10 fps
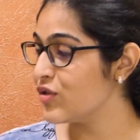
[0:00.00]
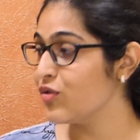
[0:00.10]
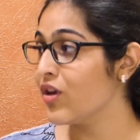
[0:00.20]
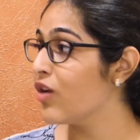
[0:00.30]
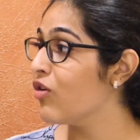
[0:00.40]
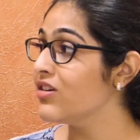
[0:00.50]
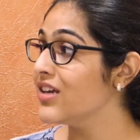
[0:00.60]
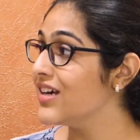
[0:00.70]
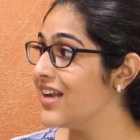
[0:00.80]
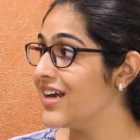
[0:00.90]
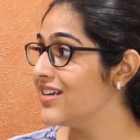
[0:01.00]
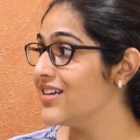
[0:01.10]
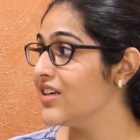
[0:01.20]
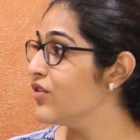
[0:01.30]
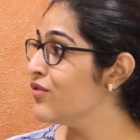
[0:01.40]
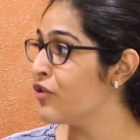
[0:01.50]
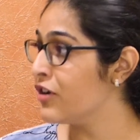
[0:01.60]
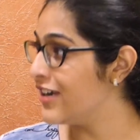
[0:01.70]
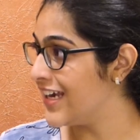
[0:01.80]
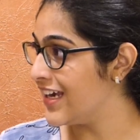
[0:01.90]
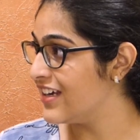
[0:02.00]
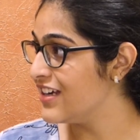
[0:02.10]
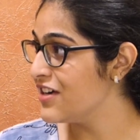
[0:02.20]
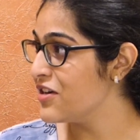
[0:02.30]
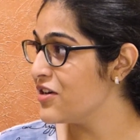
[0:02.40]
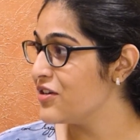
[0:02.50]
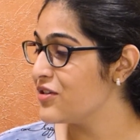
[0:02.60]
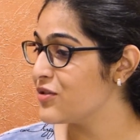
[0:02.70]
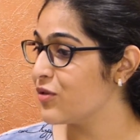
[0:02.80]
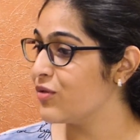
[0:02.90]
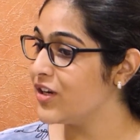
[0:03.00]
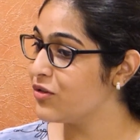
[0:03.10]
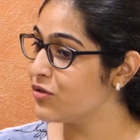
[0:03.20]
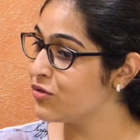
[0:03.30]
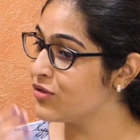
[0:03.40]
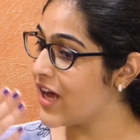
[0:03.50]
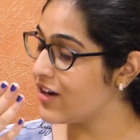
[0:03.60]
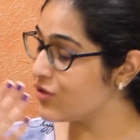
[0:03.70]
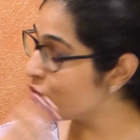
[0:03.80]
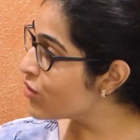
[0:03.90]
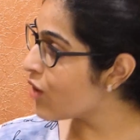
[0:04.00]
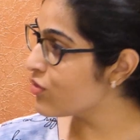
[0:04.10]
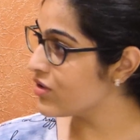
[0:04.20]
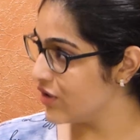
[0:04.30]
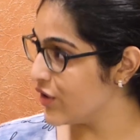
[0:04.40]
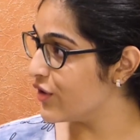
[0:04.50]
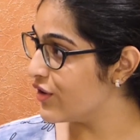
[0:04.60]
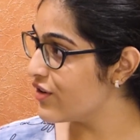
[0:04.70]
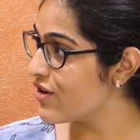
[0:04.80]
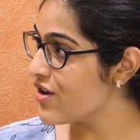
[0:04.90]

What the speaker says: So you cannot neglect it even for a day. So you need to do that throughout the year